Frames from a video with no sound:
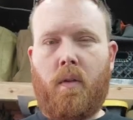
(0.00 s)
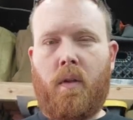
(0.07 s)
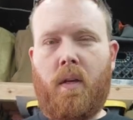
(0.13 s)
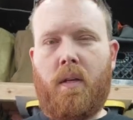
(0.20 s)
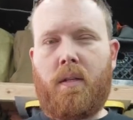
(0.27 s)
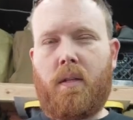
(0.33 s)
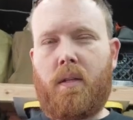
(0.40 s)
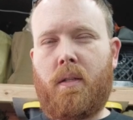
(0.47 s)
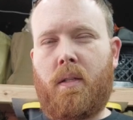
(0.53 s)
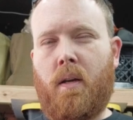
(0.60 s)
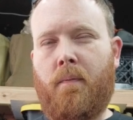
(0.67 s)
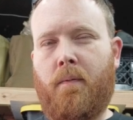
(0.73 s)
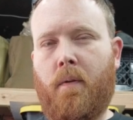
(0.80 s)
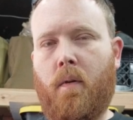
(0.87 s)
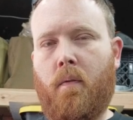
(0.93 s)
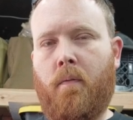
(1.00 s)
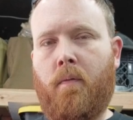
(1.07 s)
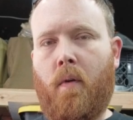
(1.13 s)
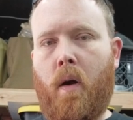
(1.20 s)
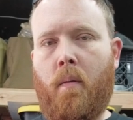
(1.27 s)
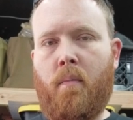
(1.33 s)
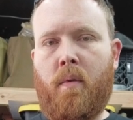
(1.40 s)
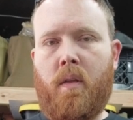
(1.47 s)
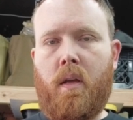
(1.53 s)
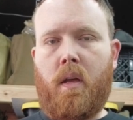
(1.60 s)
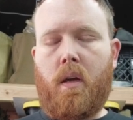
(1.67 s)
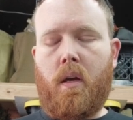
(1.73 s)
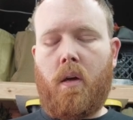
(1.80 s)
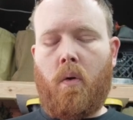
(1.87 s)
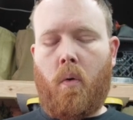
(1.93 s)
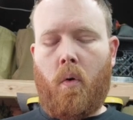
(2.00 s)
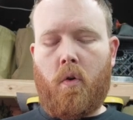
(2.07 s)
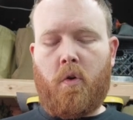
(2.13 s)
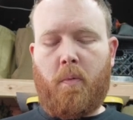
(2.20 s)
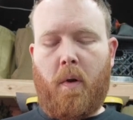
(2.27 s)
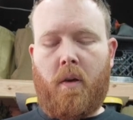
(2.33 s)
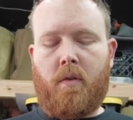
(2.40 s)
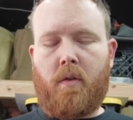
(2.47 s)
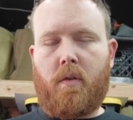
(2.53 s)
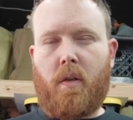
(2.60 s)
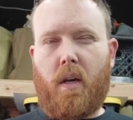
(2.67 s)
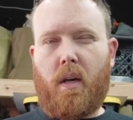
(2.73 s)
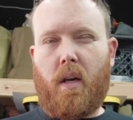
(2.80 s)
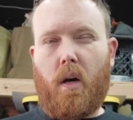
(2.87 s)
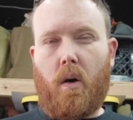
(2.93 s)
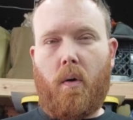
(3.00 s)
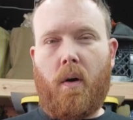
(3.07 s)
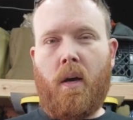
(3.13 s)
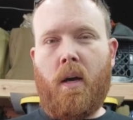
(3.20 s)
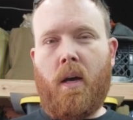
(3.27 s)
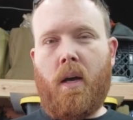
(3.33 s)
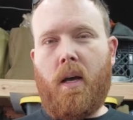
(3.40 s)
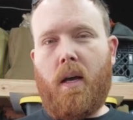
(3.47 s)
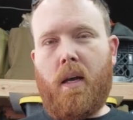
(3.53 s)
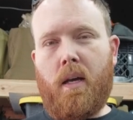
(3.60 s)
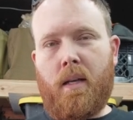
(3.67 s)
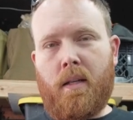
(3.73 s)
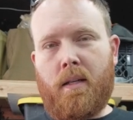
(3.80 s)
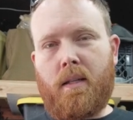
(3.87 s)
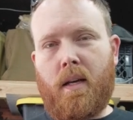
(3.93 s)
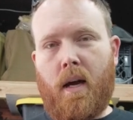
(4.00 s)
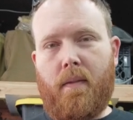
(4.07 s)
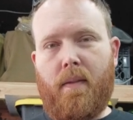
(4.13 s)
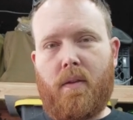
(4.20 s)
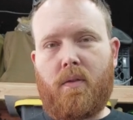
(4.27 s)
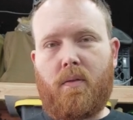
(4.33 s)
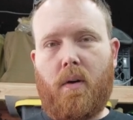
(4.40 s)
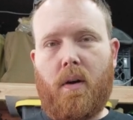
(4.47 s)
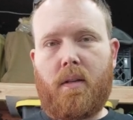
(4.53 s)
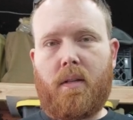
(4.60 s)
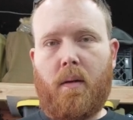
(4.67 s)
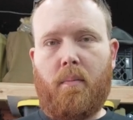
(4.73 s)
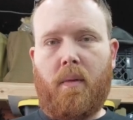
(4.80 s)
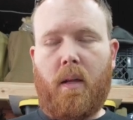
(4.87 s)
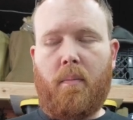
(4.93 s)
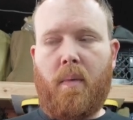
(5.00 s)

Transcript: These differ from the coil spacers that go inside the strut assembly.